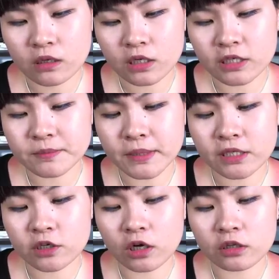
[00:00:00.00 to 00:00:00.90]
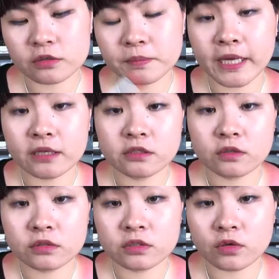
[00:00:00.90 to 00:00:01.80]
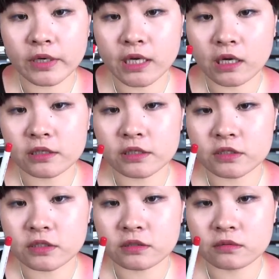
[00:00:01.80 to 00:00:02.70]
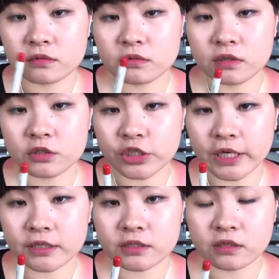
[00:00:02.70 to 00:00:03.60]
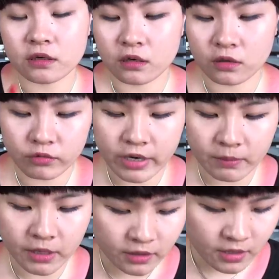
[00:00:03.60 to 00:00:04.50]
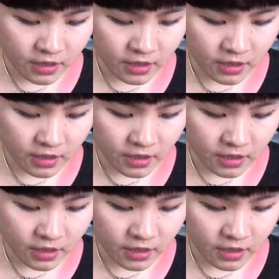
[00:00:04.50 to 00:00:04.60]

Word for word: cosmetic color pencils. So I got this shade, uh, Grandma.